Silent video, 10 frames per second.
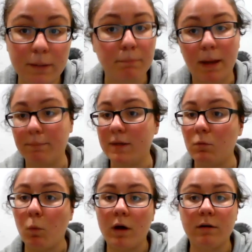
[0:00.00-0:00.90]
trip might be
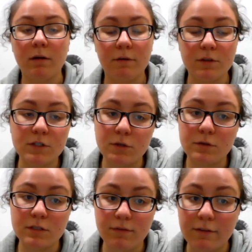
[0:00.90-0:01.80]
one of the
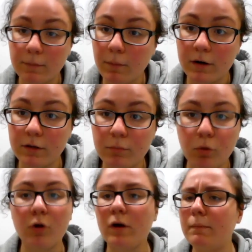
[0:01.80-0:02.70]
students' favorite part of the
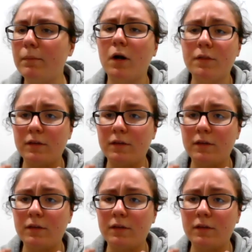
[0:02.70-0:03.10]
program, but are,